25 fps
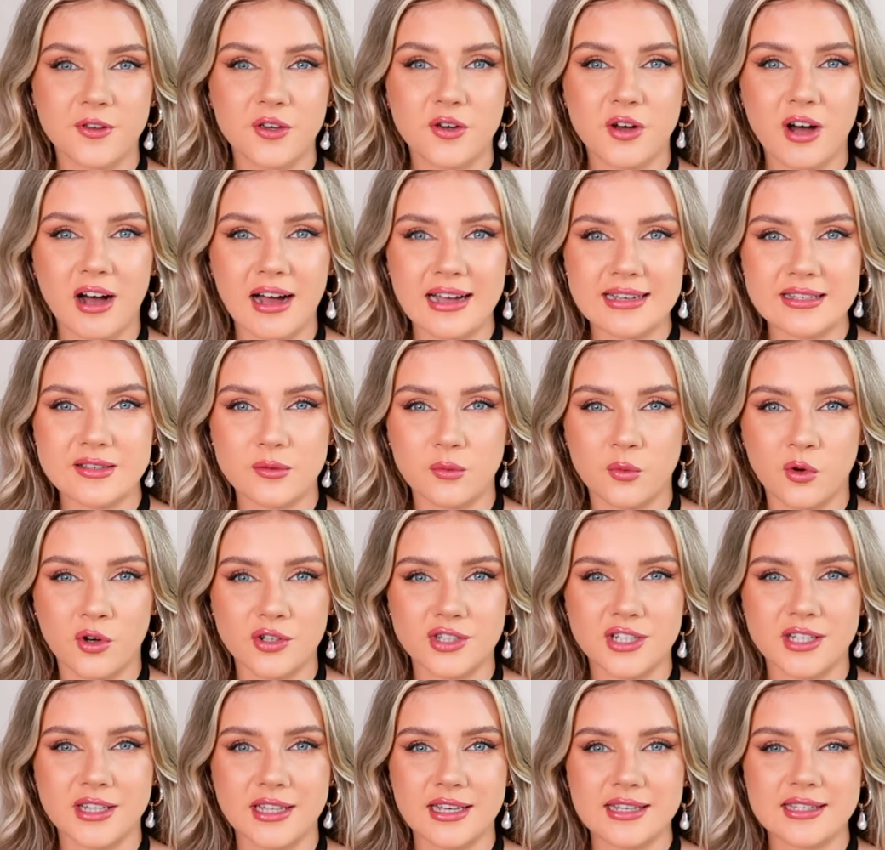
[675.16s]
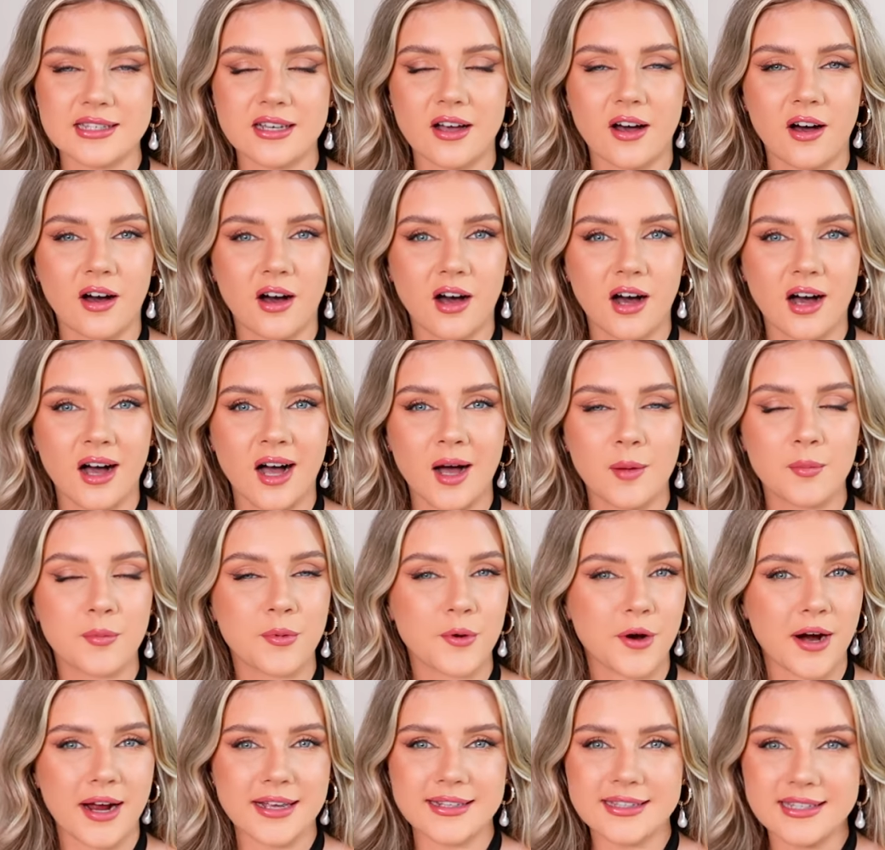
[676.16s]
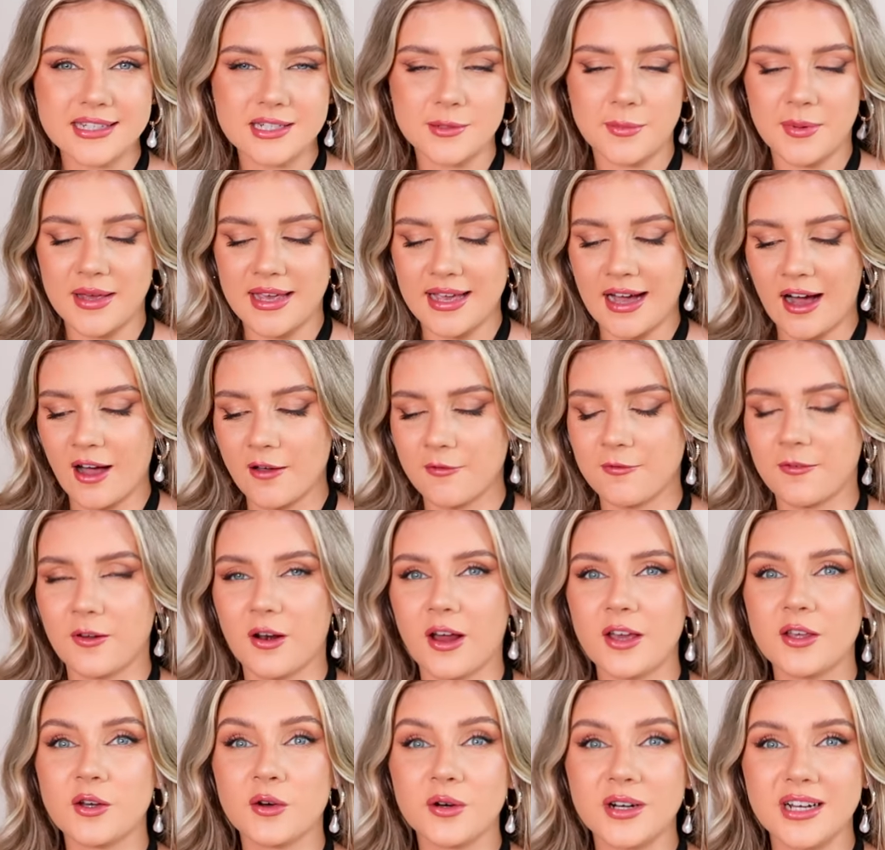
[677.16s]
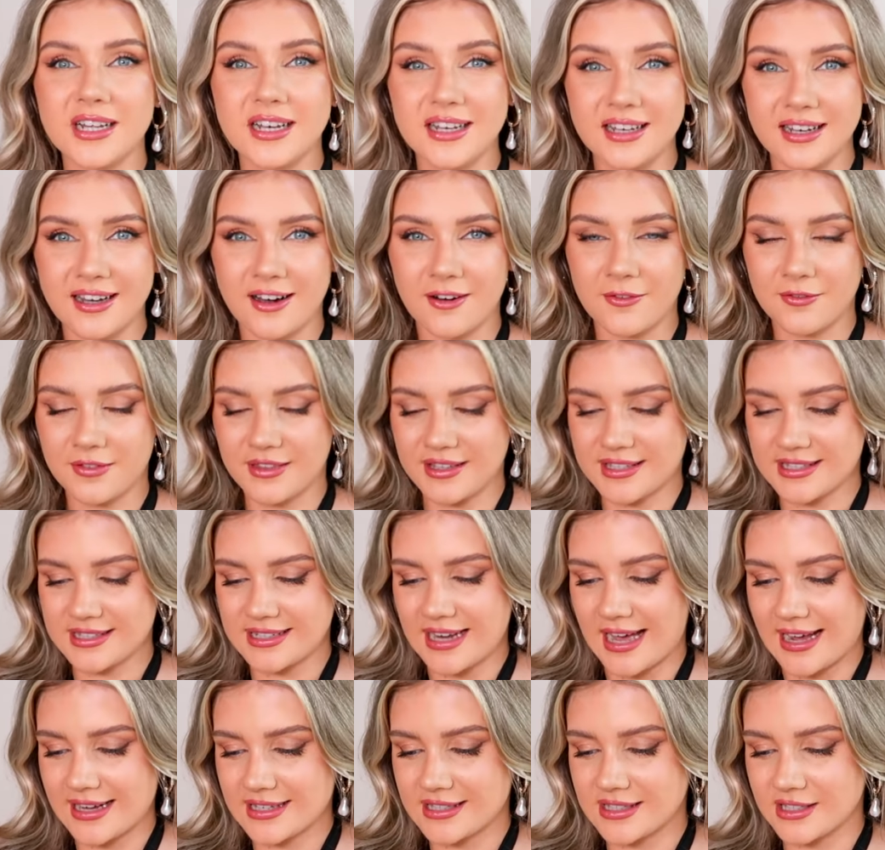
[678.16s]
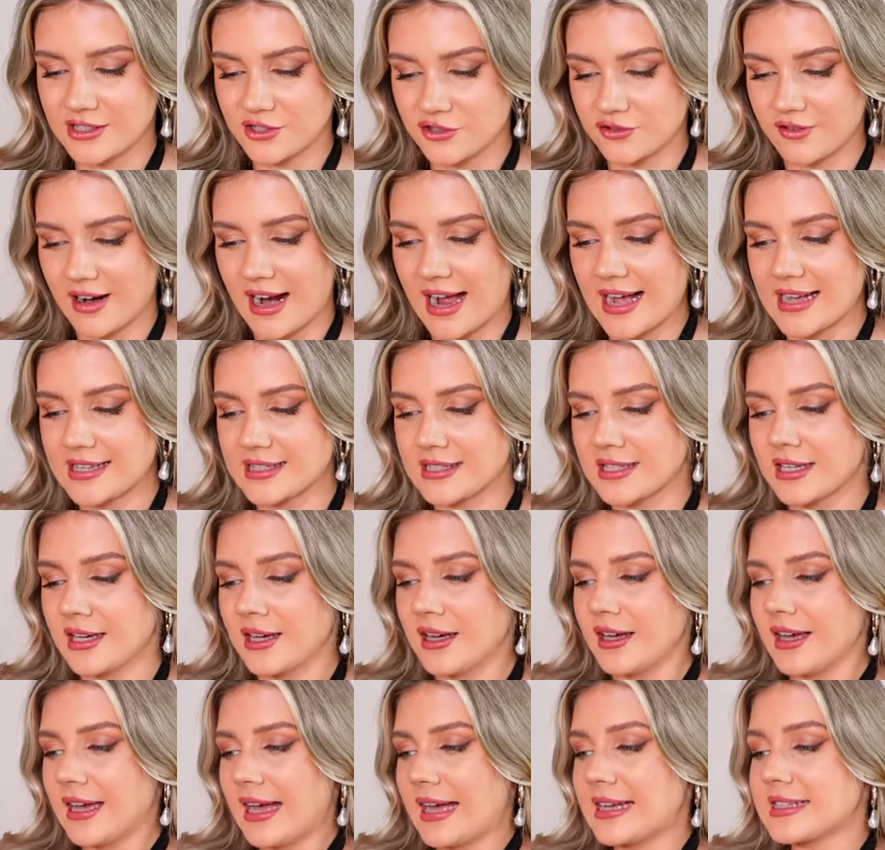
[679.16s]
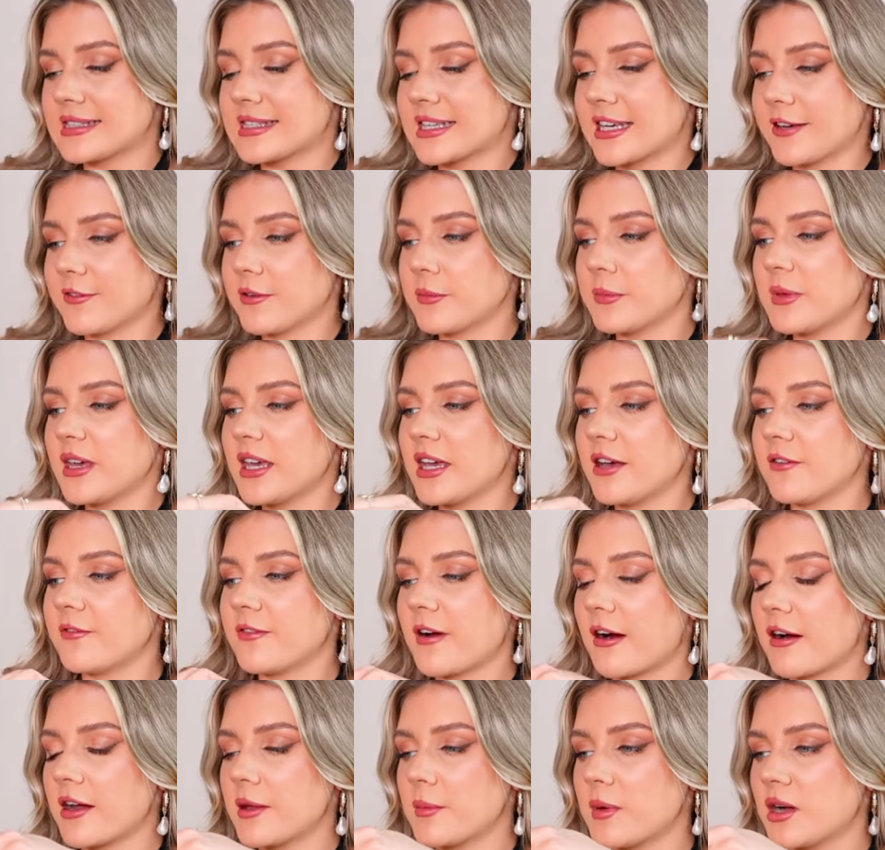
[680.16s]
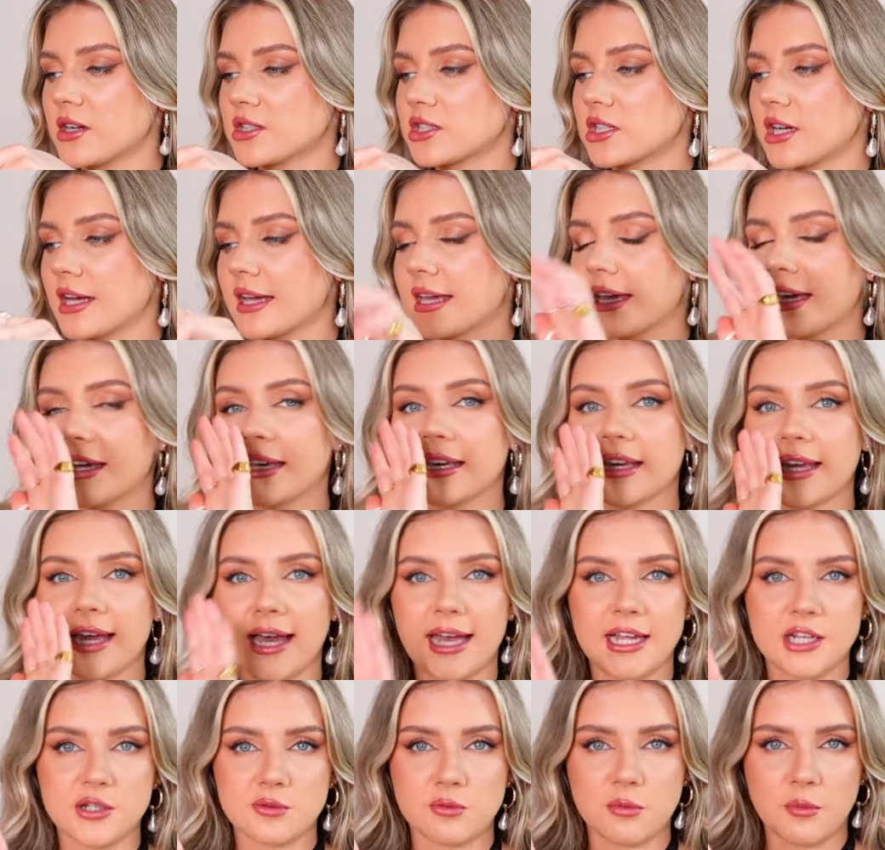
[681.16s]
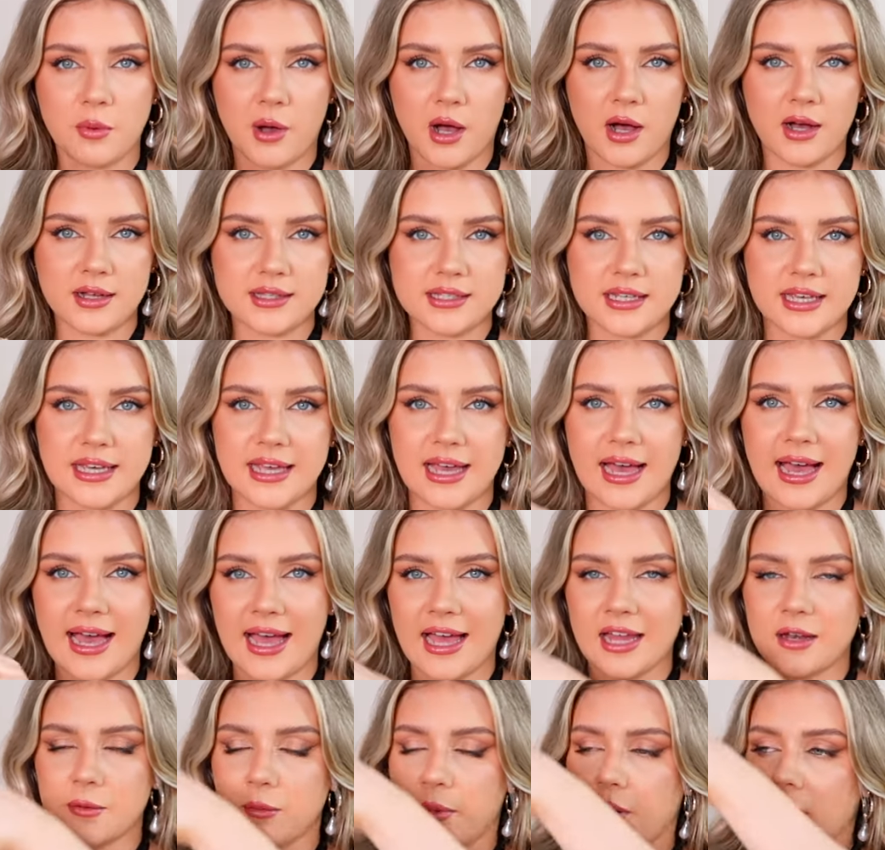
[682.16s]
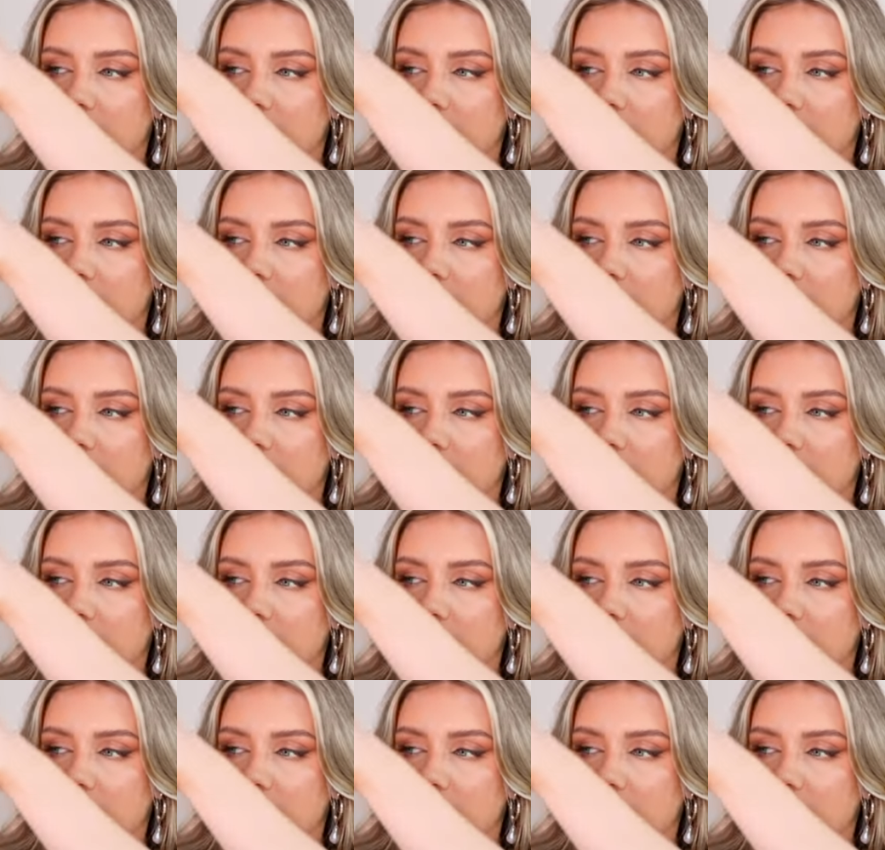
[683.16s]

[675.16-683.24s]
of you guys watching this are brides to be, I feel like you're gonna love this next dress. It's giving me very much like engagement party, hen